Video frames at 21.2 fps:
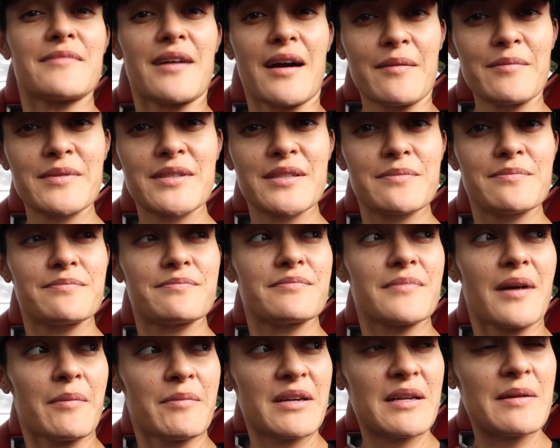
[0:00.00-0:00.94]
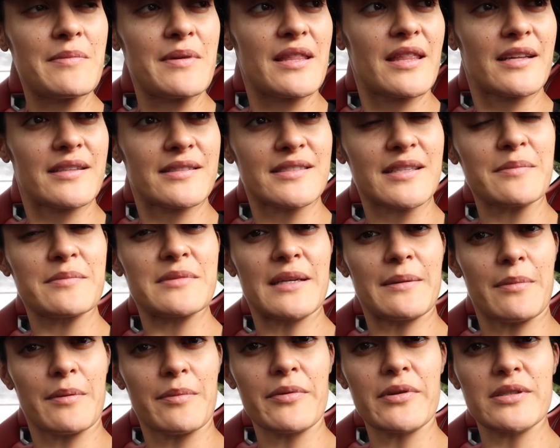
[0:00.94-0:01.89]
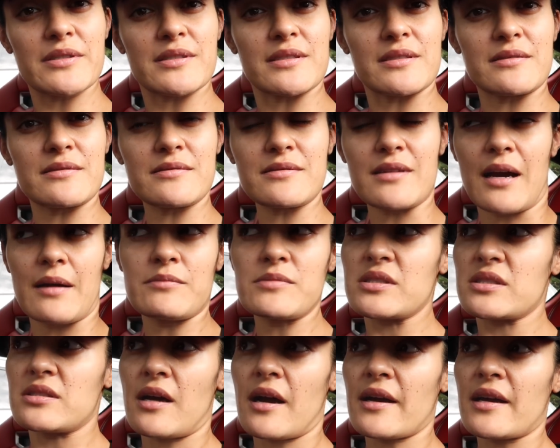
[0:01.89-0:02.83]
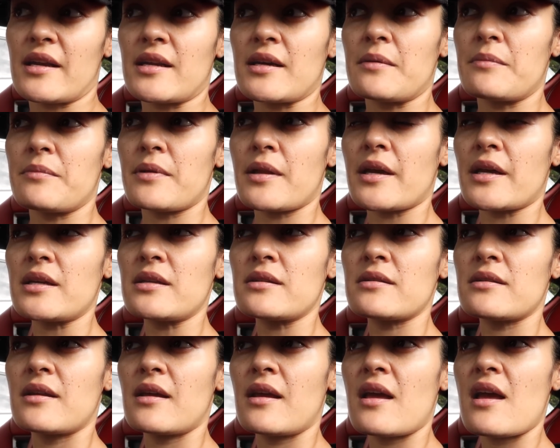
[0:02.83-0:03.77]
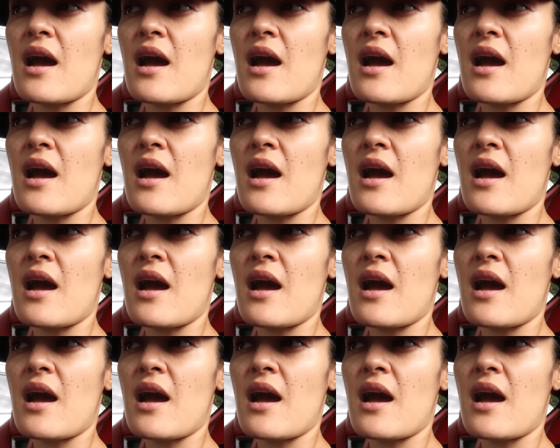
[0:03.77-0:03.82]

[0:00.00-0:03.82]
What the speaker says: I'm gonna be that same type of person. I'm just not gonna complain.